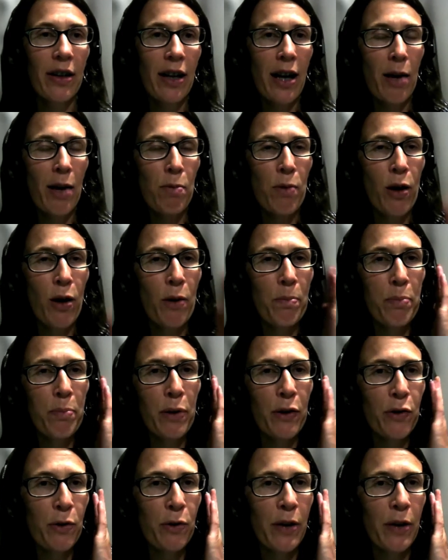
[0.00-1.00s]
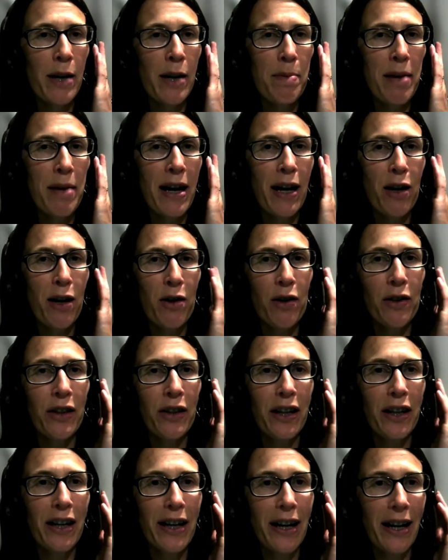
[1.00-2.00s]
I won't put your email on
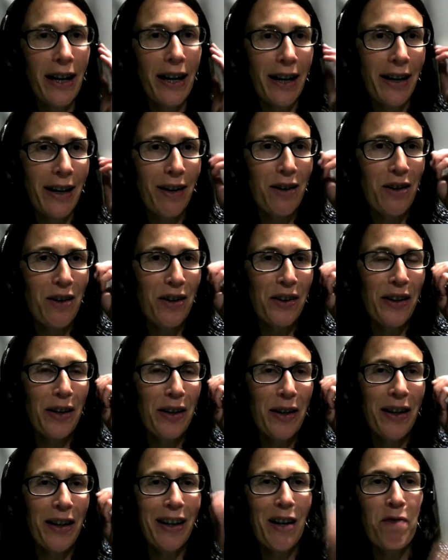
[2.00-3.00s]
the